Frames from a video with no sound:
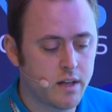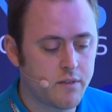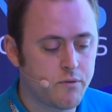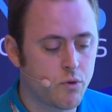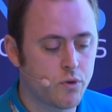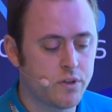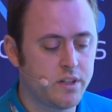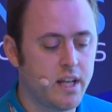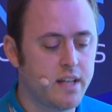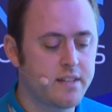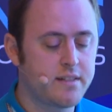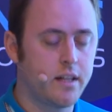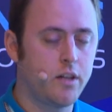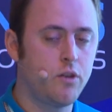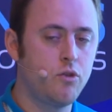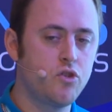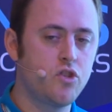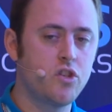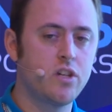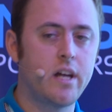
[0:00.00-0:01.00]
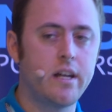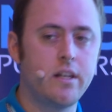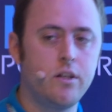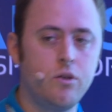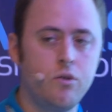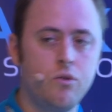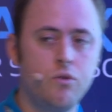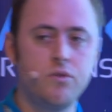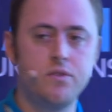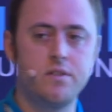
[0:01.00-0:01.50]
For the execution, I
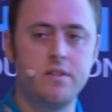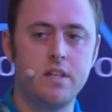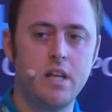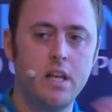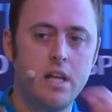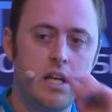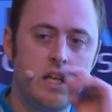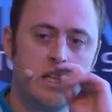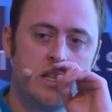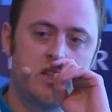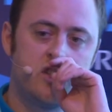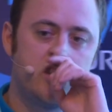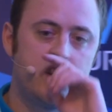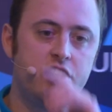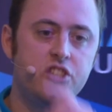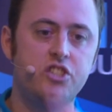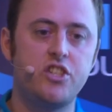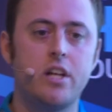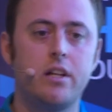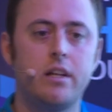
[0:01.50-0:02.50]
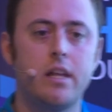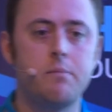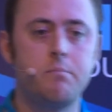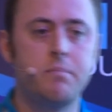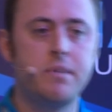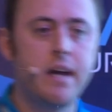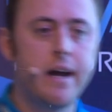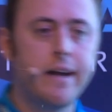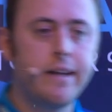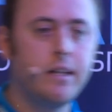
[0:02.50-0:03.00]
use the JShell
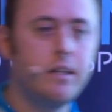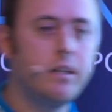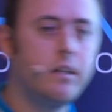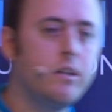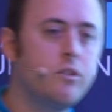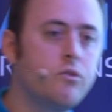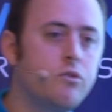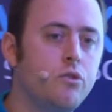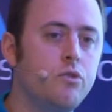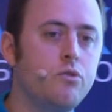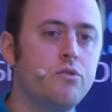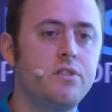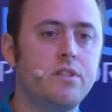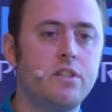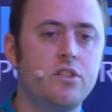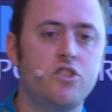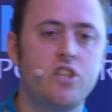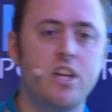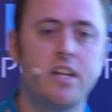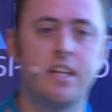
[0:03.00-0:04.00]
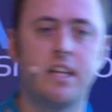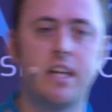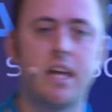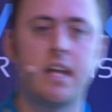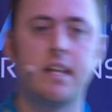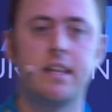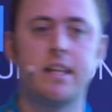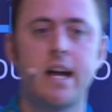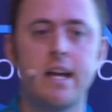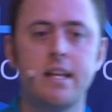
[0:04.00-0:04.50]
API introduced in
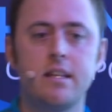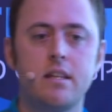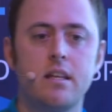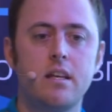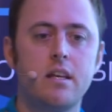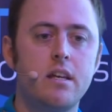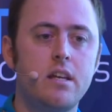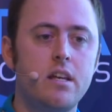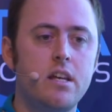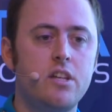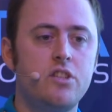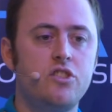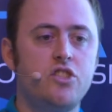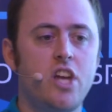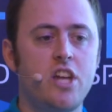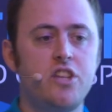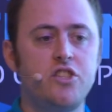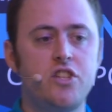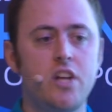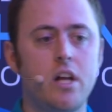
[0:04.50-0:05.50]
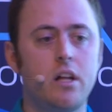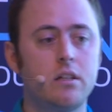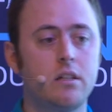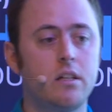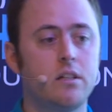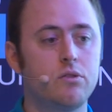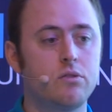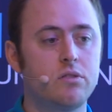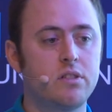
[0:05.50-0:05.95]
JDK 9. JShell,